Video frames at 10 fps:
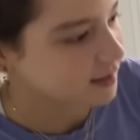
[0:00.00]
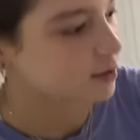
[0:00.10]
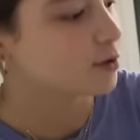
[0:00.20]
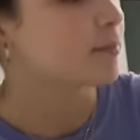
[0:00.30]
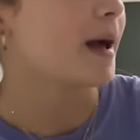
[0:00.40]

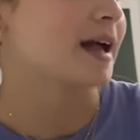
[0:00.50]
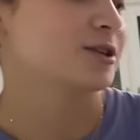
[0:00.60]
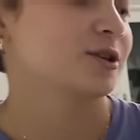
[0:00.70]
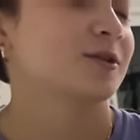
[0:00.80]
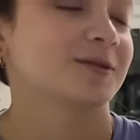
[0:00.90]
you're
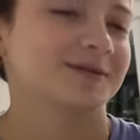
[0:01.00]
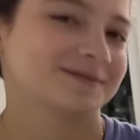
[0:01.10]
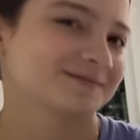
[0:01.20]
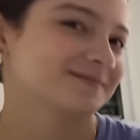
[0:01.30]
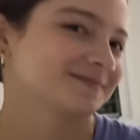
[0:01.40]
magical.
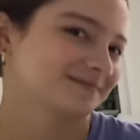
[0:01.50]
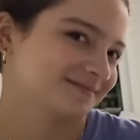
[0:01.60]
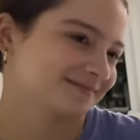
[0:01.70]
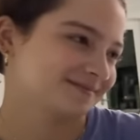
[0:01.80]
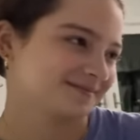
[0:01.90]

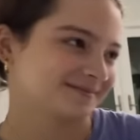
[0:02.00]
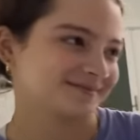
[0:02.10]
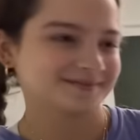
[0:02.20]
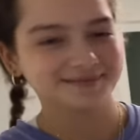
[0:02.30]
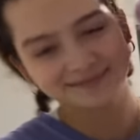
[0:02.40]

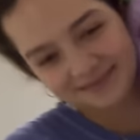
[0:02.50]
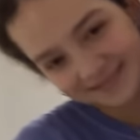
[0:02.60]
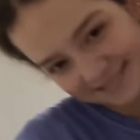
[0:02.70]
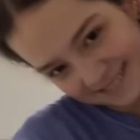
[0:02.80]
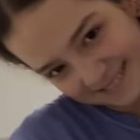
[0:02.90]

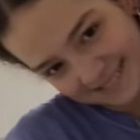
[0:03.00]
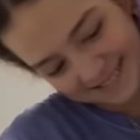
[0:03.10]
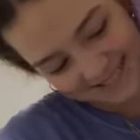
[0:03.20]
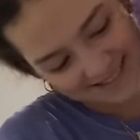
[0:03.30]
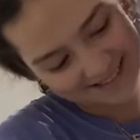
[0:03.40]

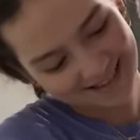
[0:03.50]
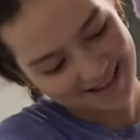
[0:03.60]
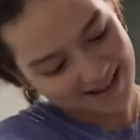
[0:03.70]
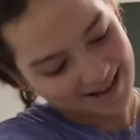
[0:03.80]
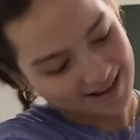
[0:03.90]
Uh, he's
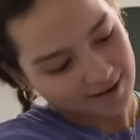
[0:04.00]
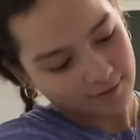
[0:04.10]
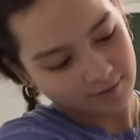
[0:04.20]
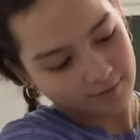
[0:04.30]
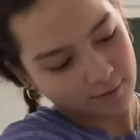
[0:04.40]
so
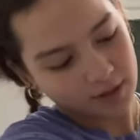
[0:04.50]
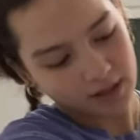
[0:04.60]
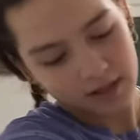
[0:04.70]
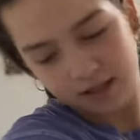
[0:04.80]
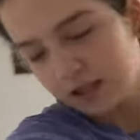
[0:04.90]
cute. Wait,
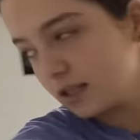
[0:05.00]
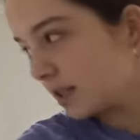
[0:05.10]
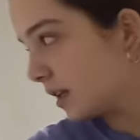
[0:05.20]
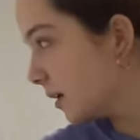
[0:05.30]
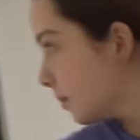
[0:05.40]
is he
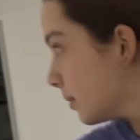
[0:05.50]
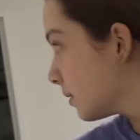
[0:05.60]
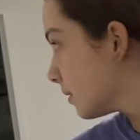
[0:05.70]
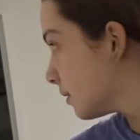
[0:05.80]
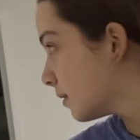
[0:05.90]
asleep?
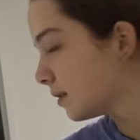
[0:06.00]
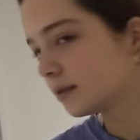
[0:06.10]
I just